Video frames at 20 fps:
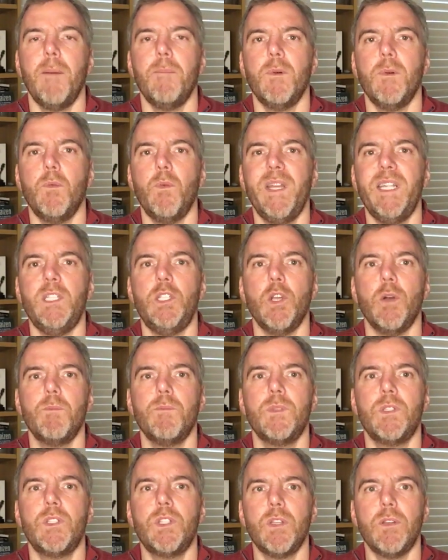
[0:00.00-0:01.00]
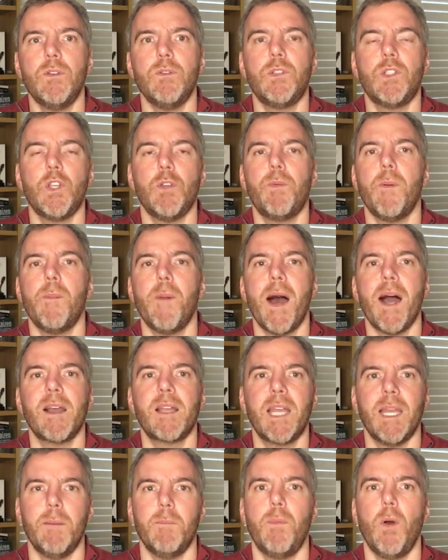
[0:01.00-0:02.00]
we jump to
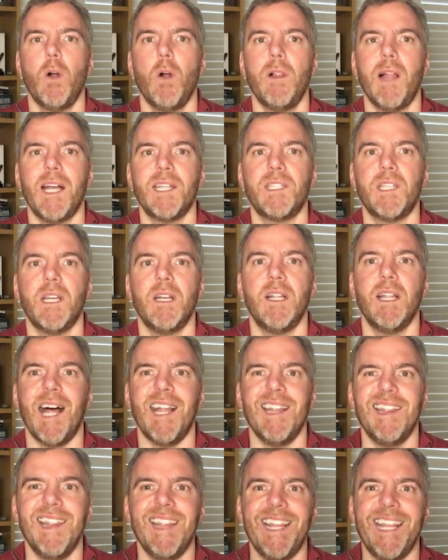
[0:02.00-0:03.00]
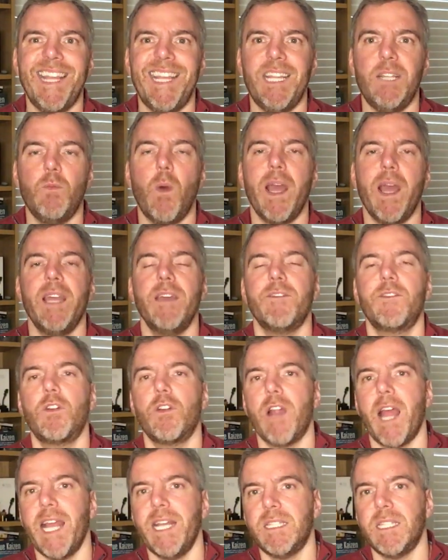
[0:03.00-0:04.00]
supermarket pull as a lean way of
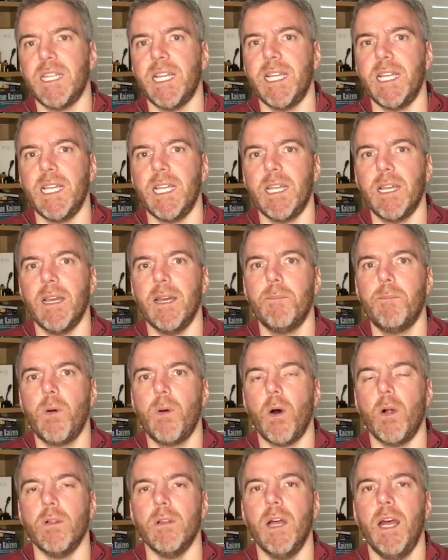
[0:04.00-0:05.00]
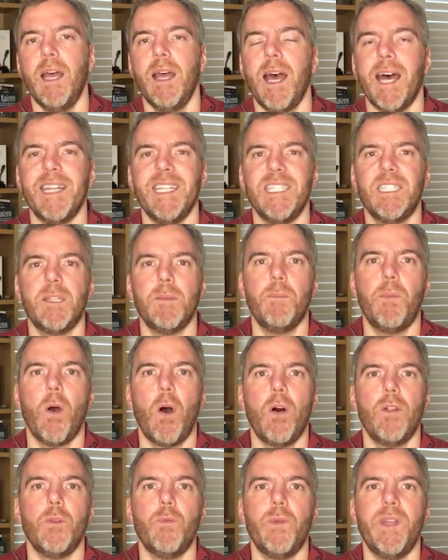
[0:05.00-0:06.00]
creating pull, and it's
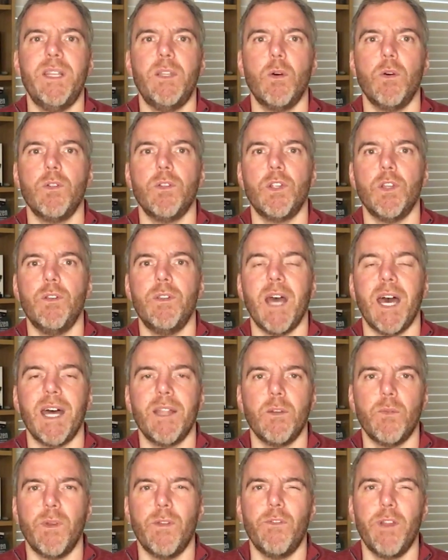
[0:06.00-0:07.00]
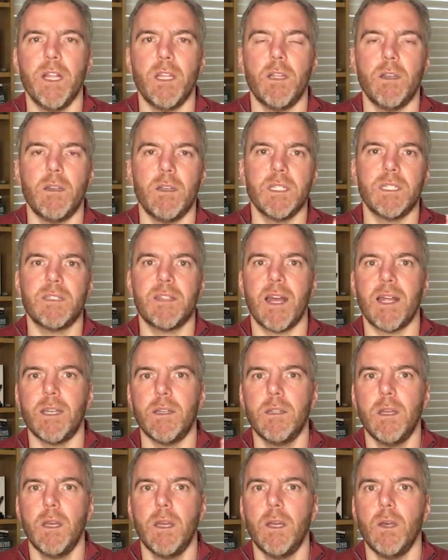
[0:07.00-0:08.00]
important that we don't do that, that we really understand
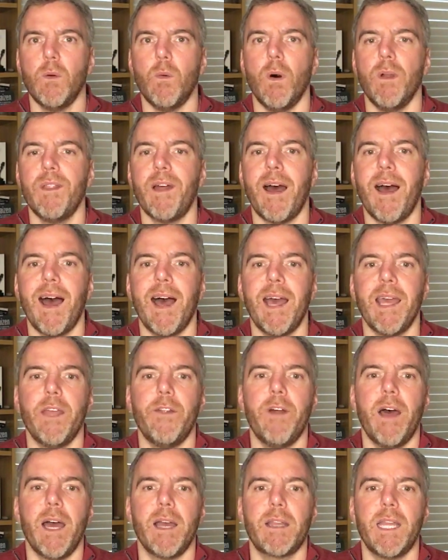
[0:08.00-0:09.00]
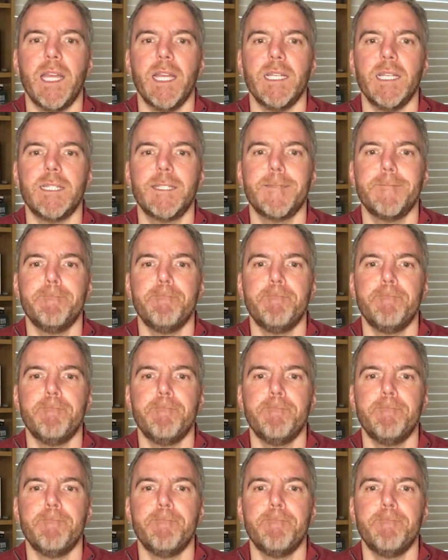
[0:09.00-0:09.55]
what that hierarchy is.